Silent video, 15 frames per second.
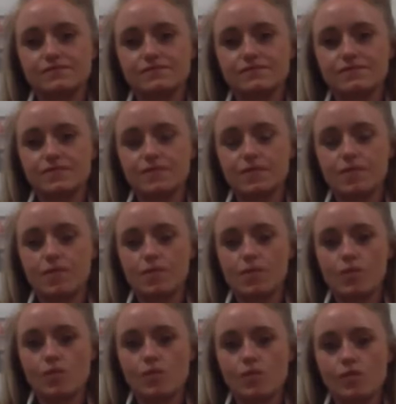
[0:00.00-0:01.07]

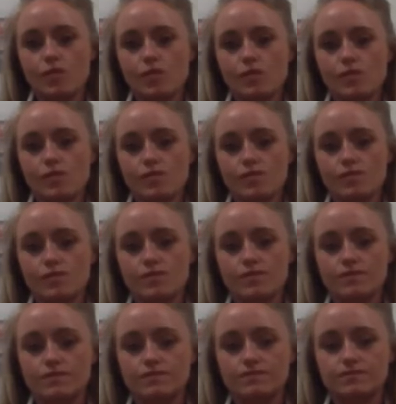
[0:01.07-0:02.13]

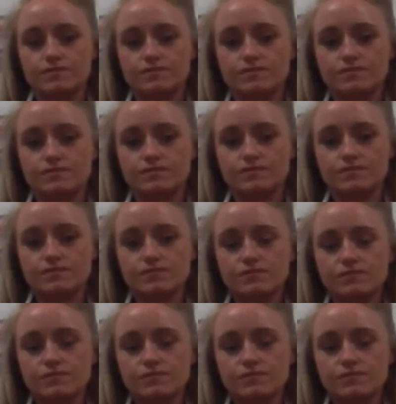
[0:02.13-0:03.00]
The person shown says nothing.